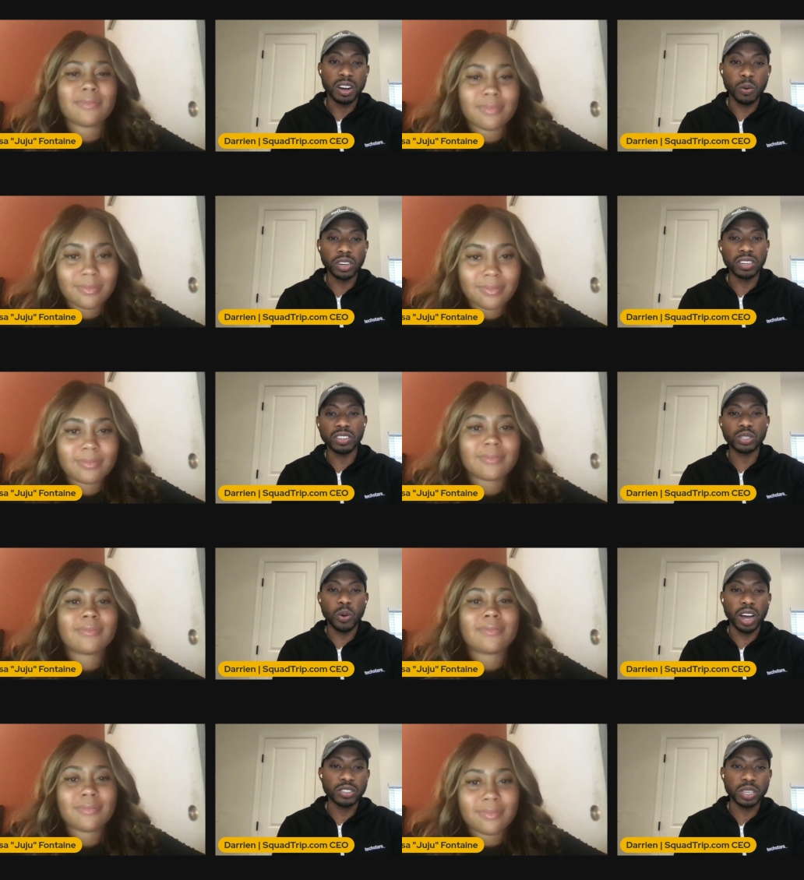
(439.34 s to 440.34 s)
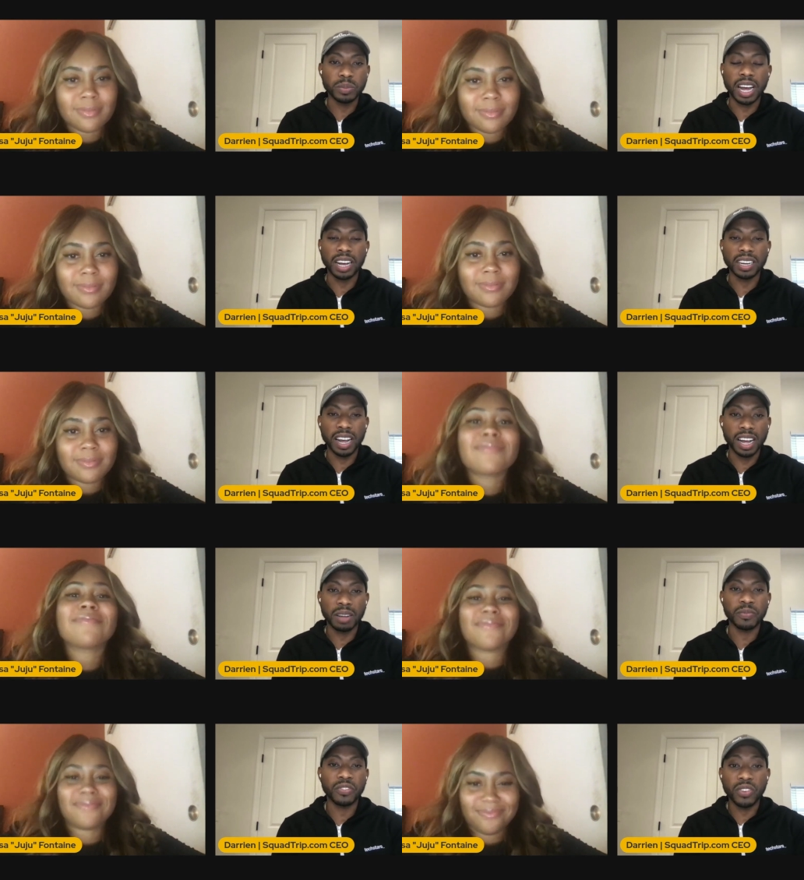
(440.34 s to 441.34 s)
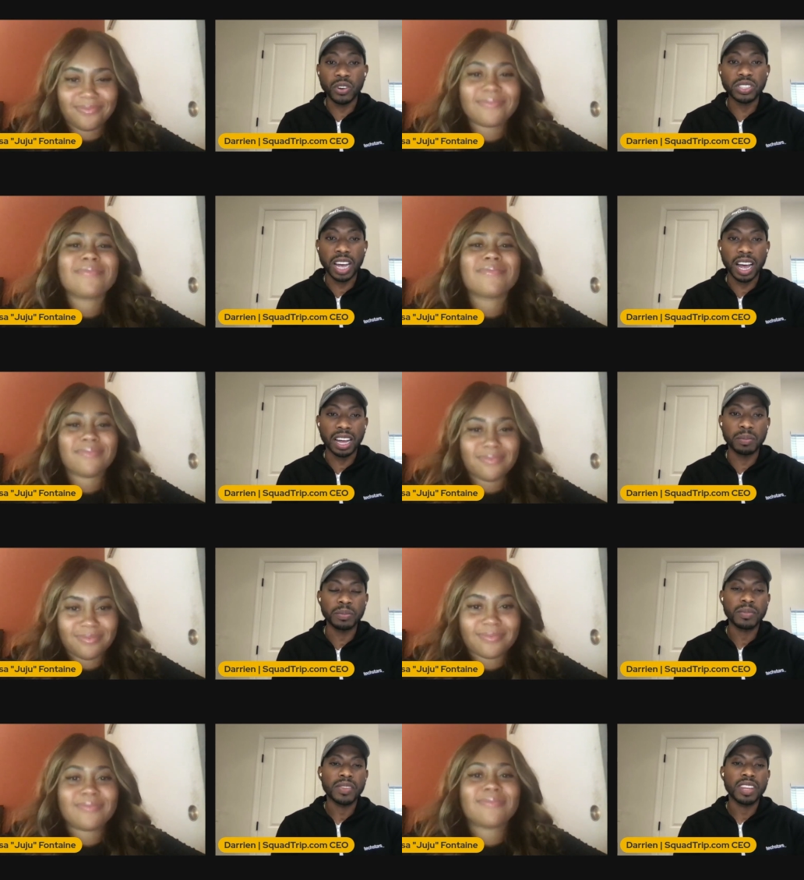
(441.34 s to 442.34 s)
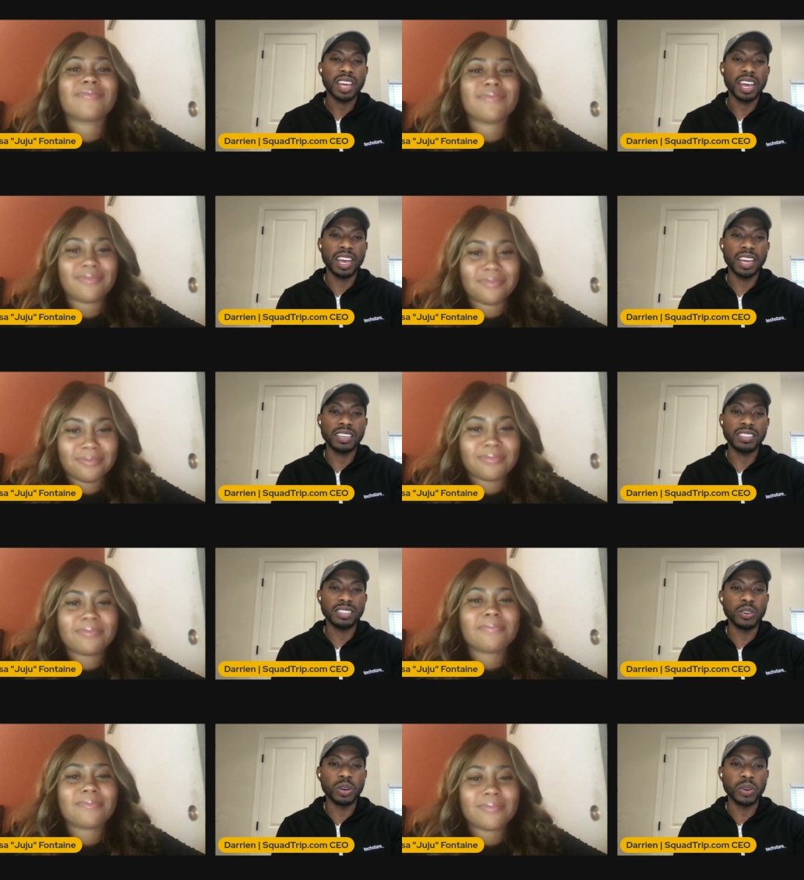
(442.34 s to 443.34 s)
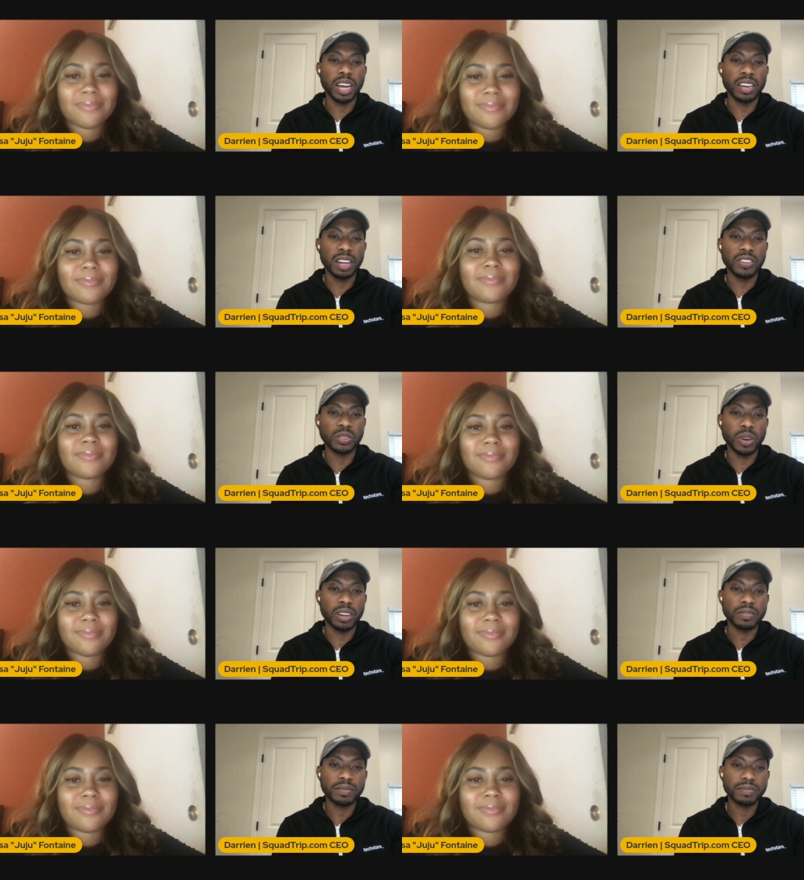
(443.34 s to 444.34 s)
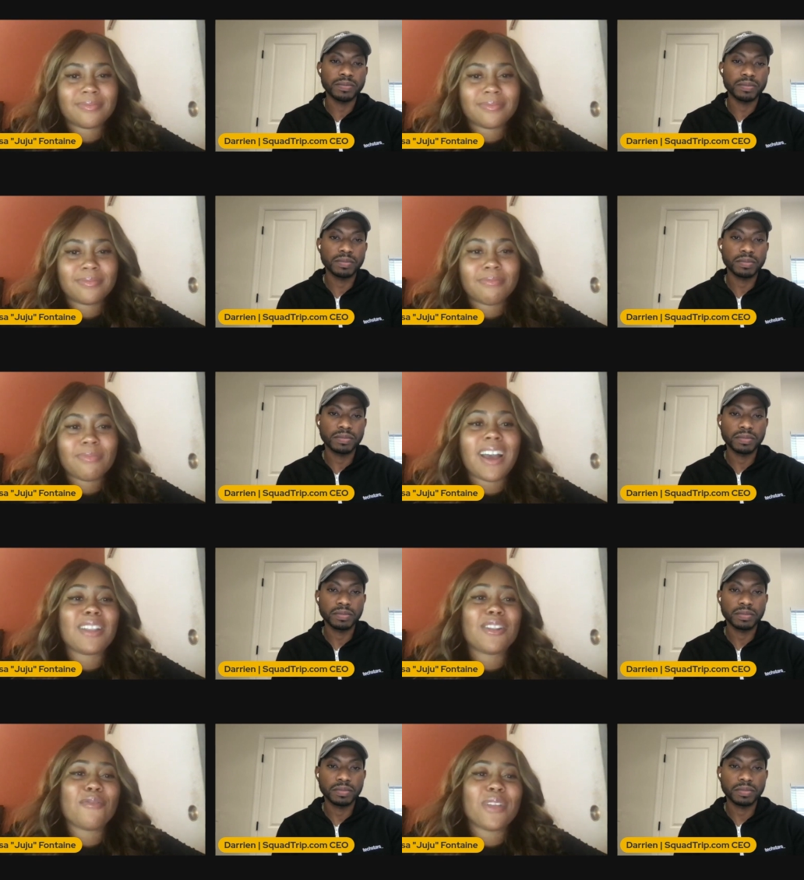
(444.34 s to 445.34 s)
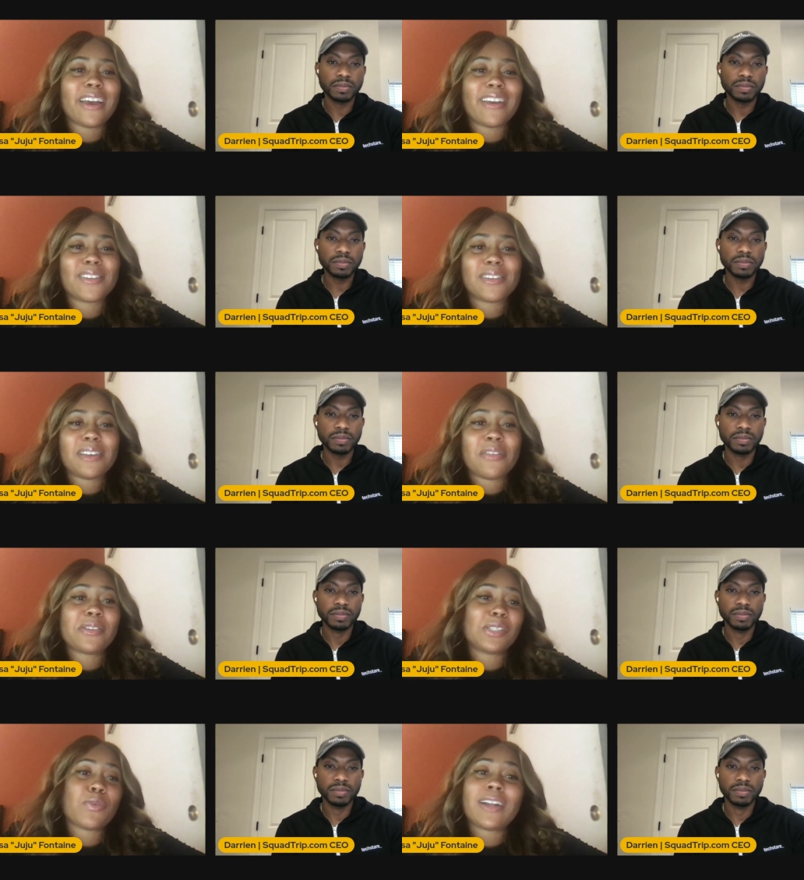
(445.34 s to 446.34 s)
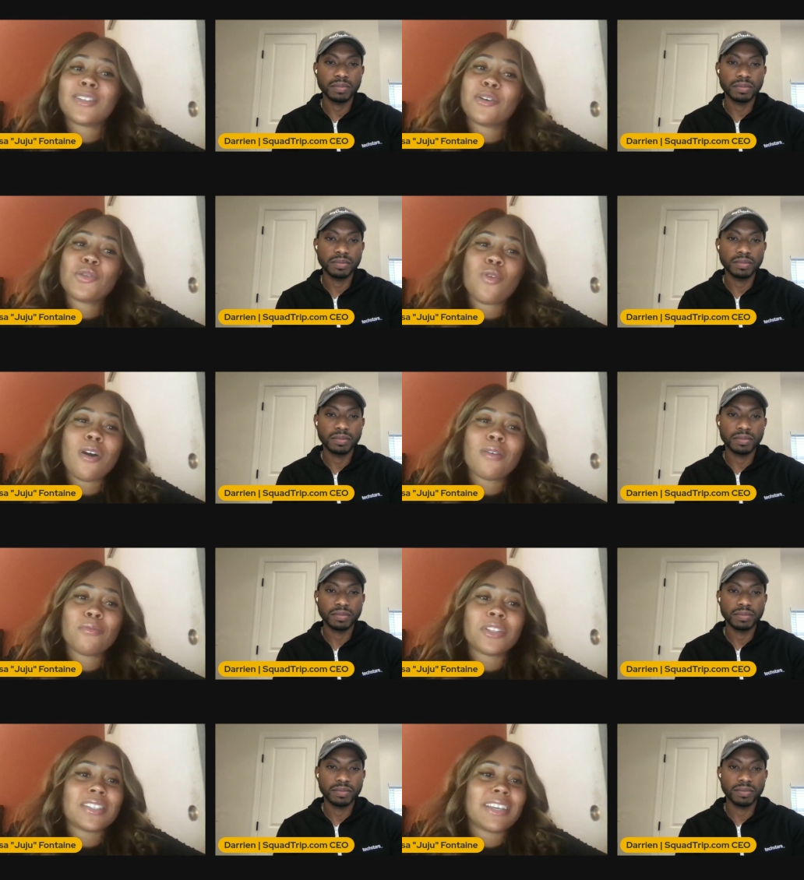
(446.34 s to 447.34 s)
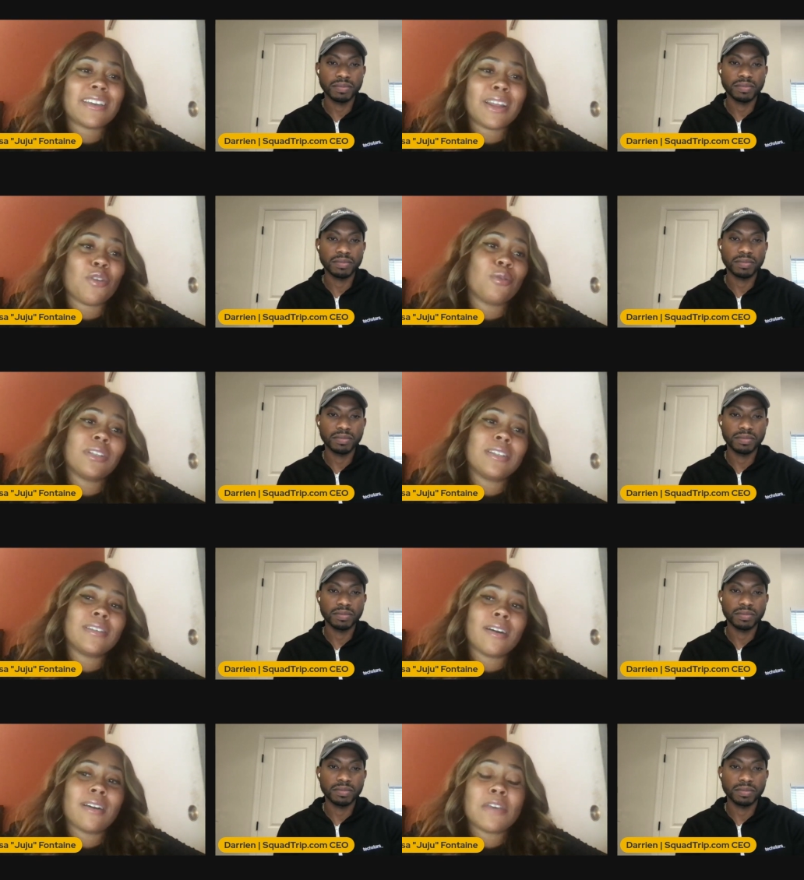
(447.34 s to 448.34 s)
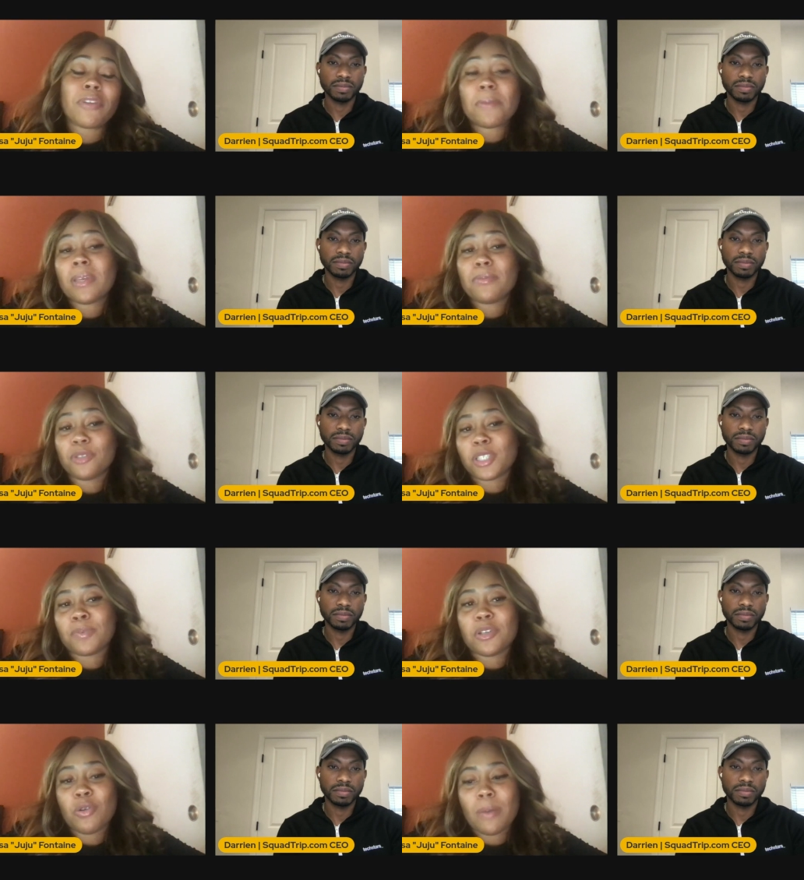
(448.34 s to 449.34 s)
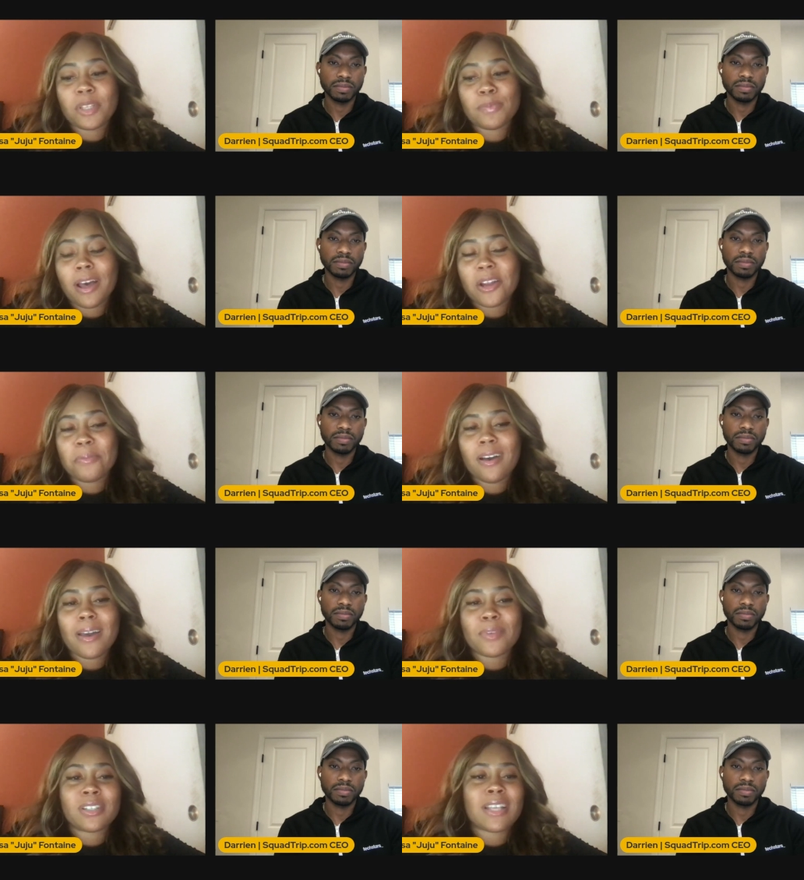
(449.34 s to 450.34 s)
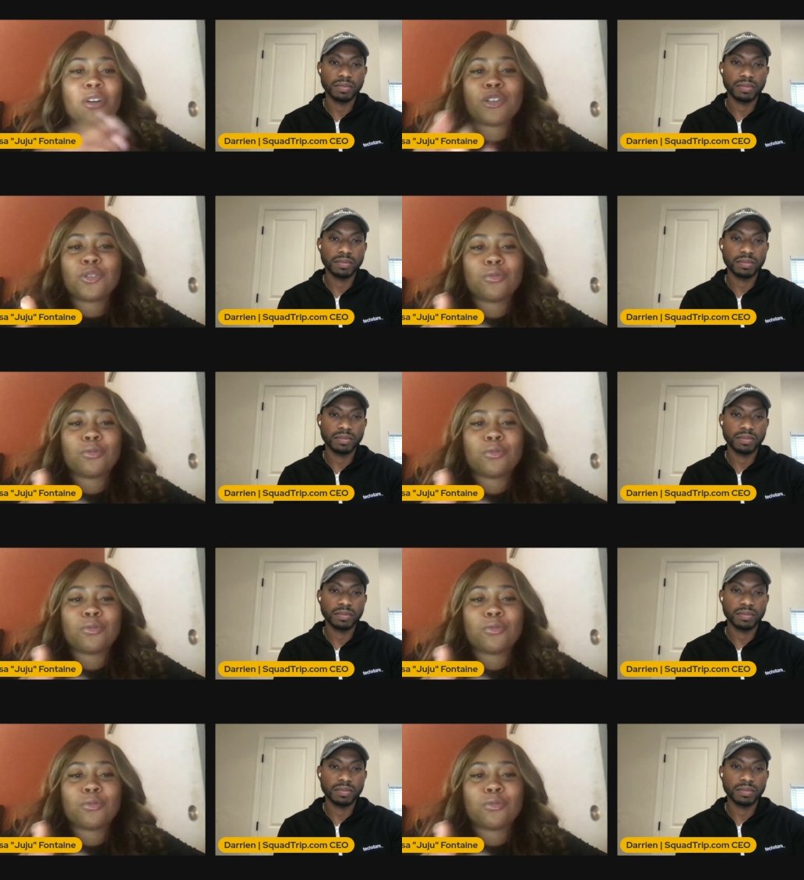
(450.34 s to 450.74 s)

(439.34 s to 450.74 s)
Speaker 1: you know, working on squadtrip.com full time and doing what I love as well.
Speaker 2: I love that. And this is why I tell you all once again, I only uh, invite people to speak who I'm inspired by because how could you